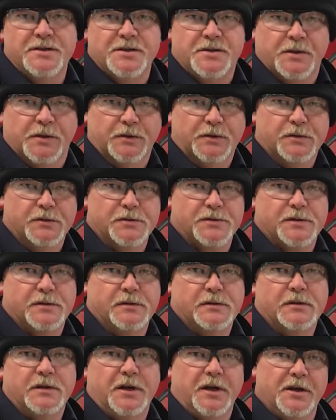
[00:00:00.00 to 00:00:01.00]
your tools
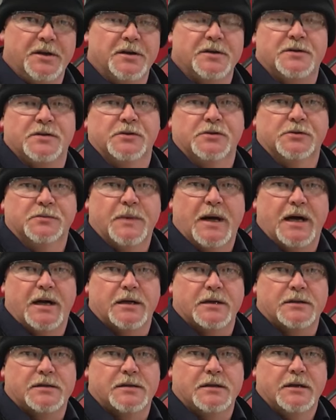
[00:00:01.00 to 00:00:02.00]
in your
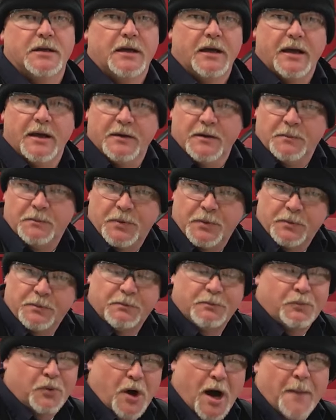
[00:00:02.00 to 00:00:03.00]
toolbox in the
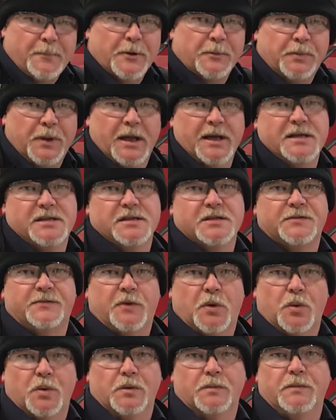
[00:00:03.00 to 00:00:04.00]
proper places
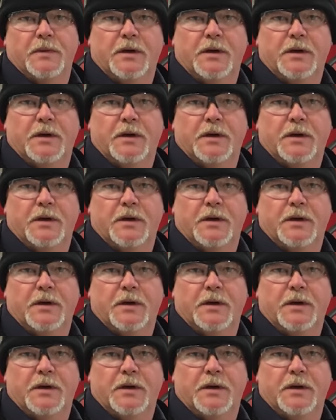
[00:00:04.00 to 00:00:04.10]
for